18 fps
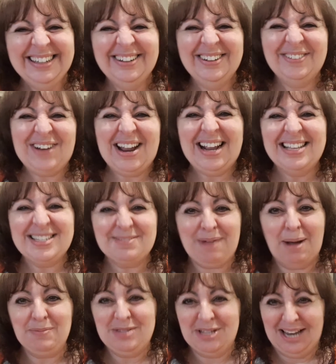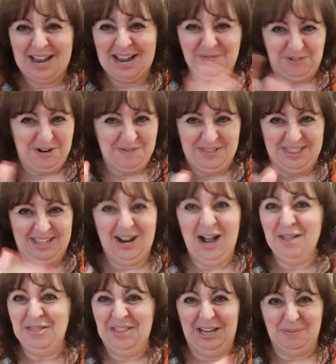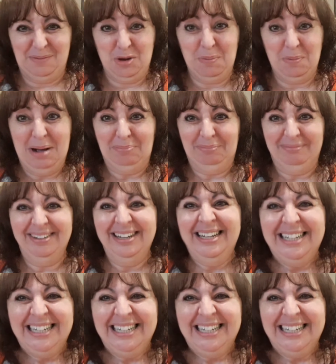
Franca's mums are late for everything. I think I'm your mum.